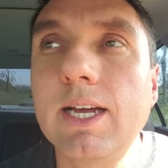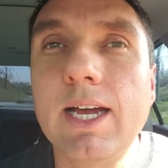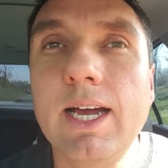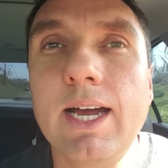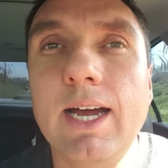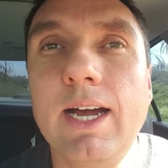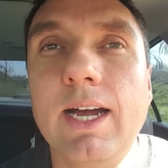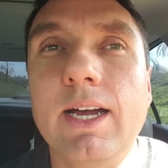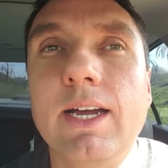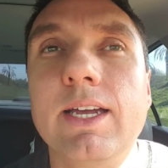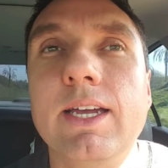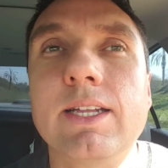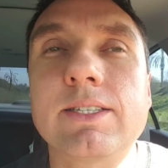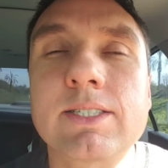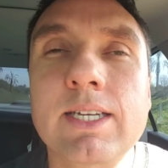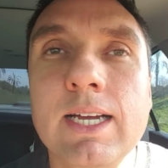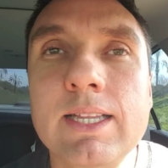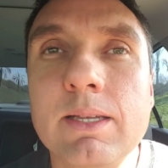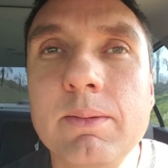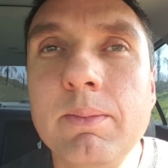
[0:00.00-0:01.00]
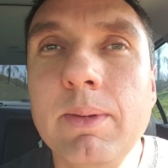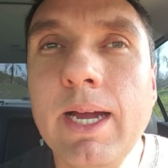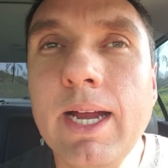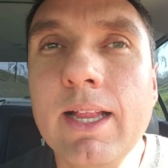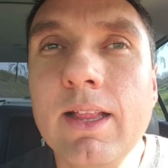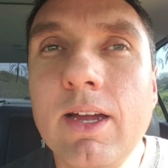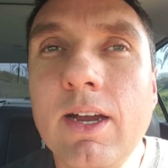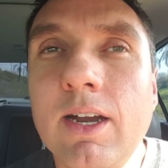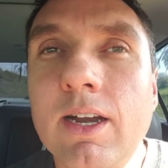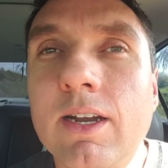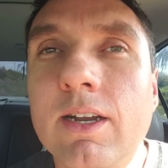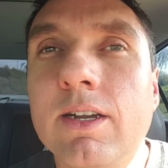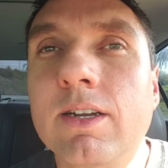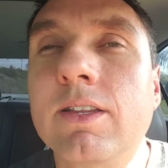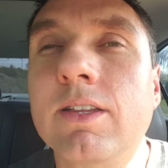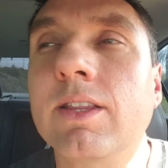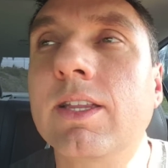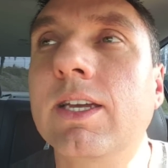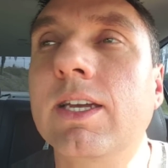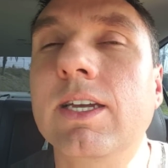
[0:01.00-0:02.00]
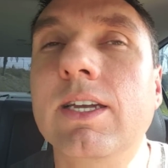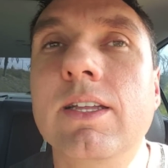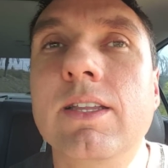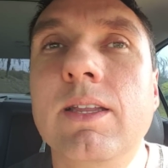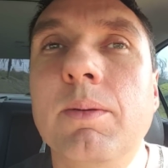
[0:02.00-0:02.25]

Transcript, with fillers: Uh, it's got the mylar, the,